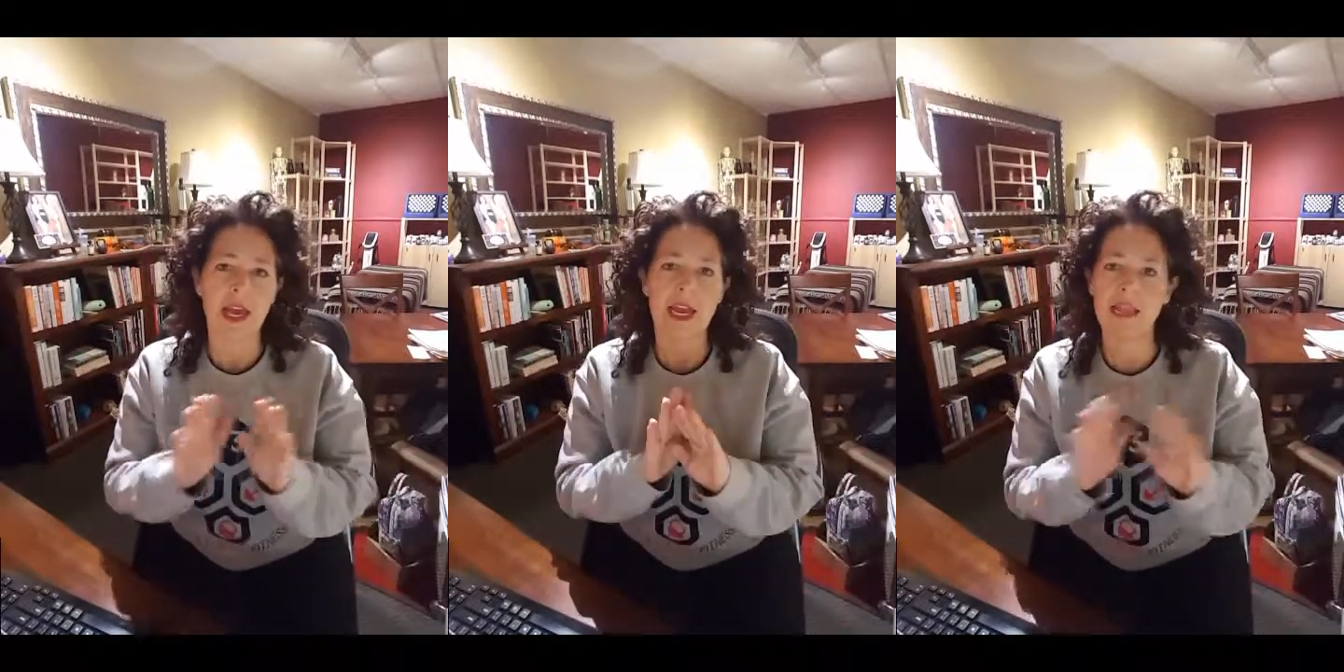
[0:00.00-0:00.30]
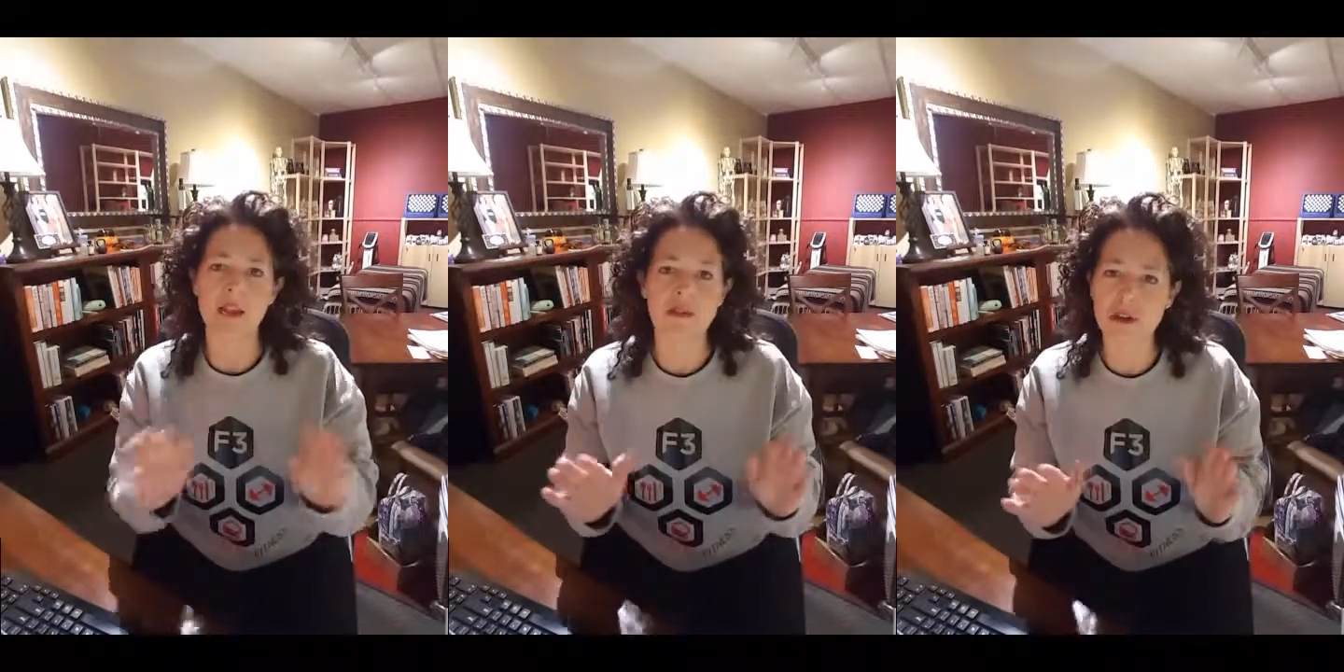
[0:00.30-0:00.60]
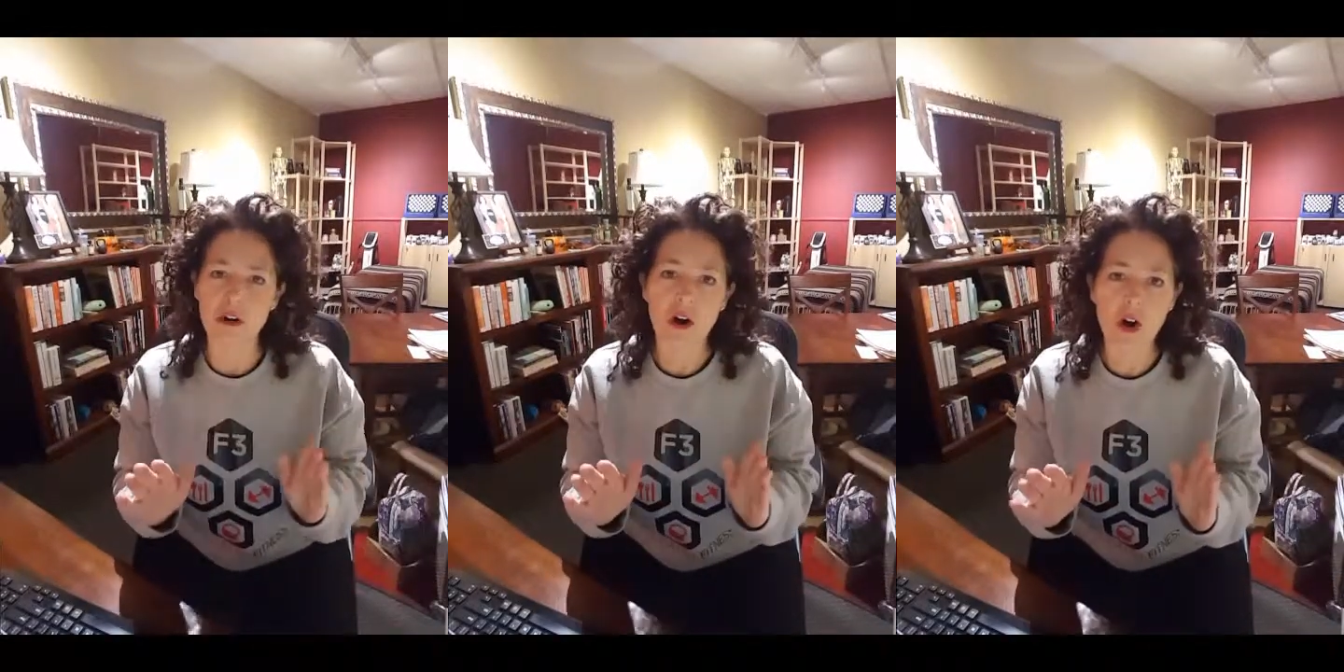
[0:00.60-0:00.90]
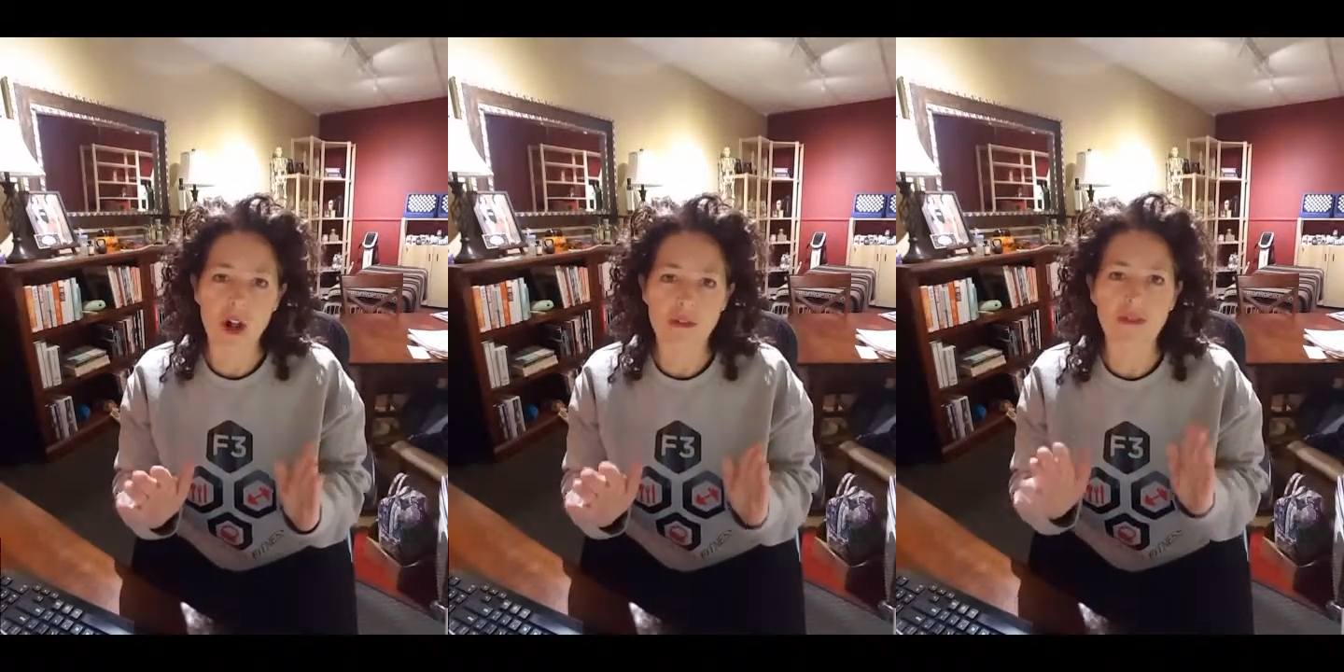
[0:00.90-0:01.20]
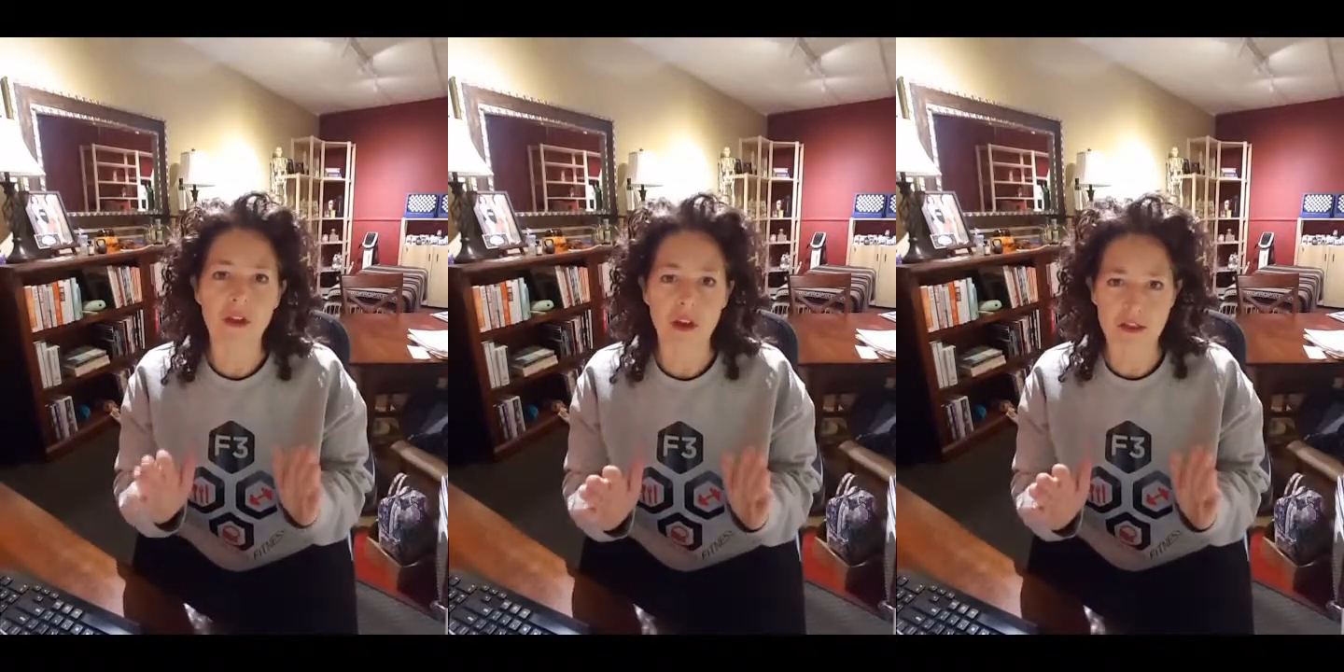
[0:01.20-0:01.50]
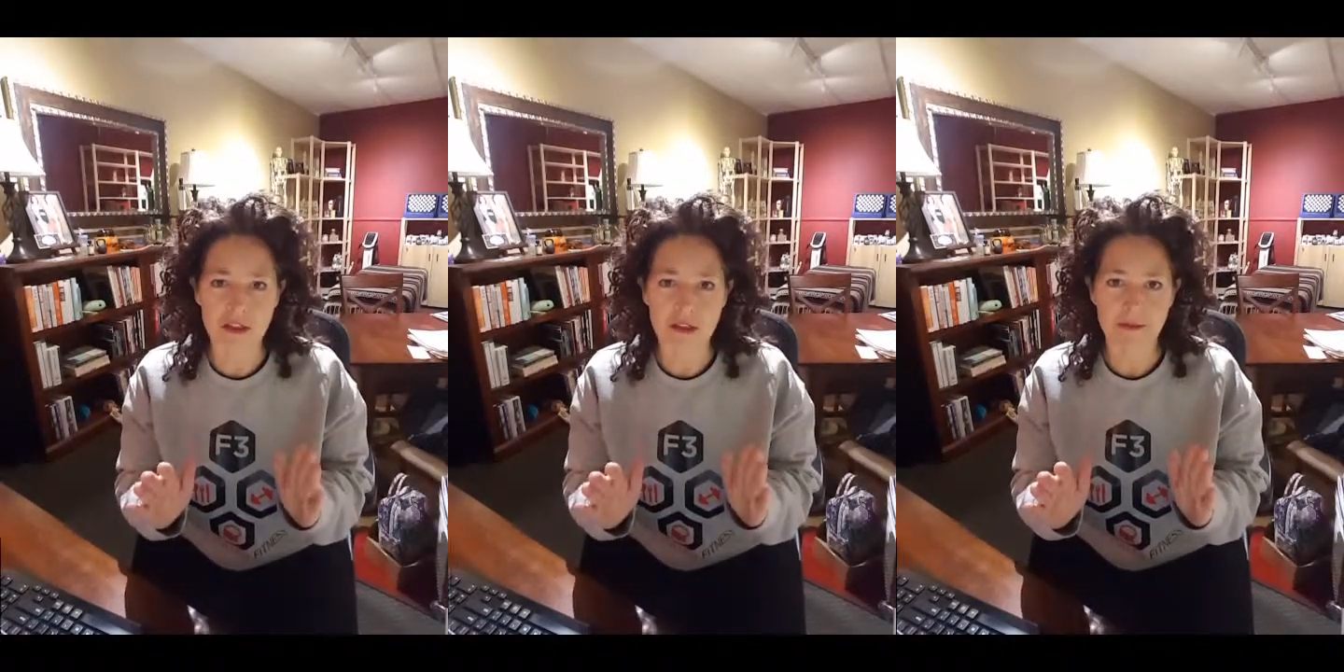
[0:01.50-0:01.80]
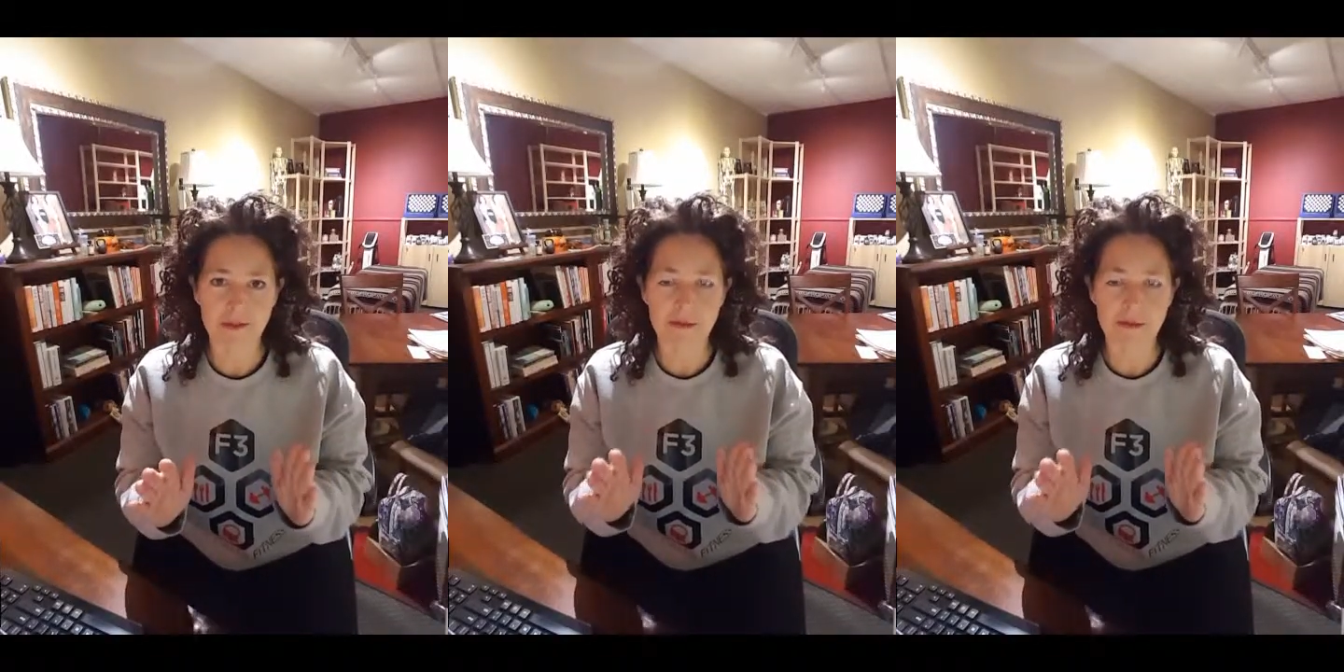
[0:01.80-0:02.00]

And those are all false.